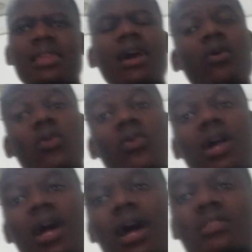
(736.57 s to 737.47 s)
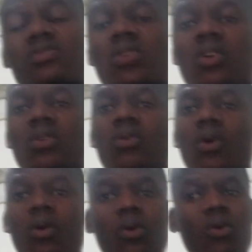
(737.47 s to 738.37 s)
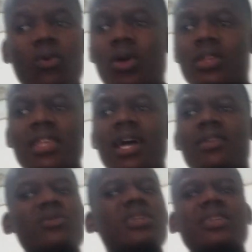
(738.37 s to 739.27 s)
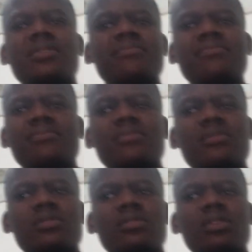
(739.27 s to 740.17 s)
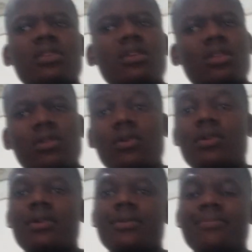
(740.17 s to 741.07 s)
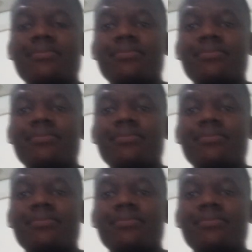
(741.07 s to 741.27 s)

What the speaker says: Now look at what they are doing. Look,